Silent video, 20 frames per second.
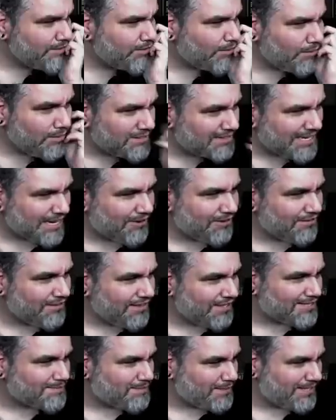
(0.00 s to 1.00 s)
You always counter
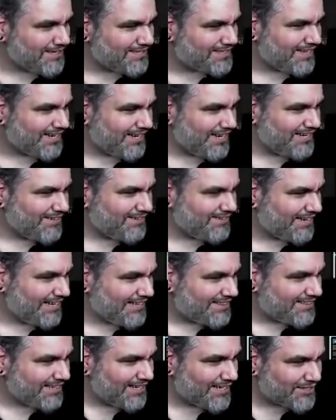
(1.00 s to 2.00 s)
this because then I don't
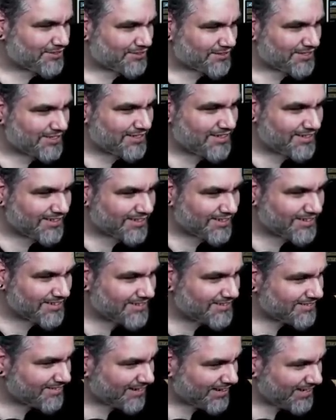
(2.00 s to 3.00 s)
get the extra card,
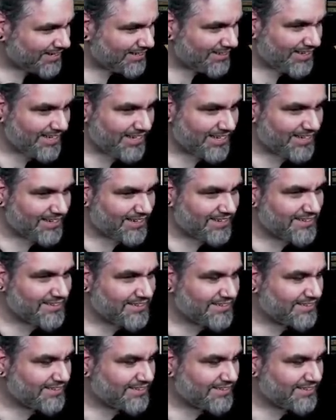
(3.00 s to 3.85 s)
right? Like,